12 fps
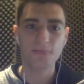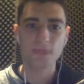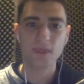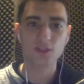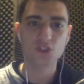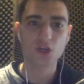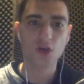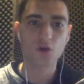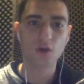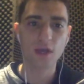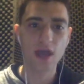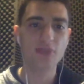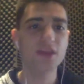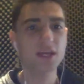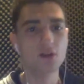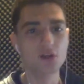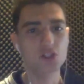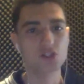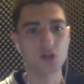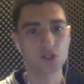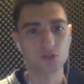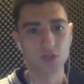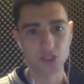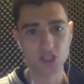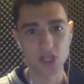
So I think it all starts with the Jay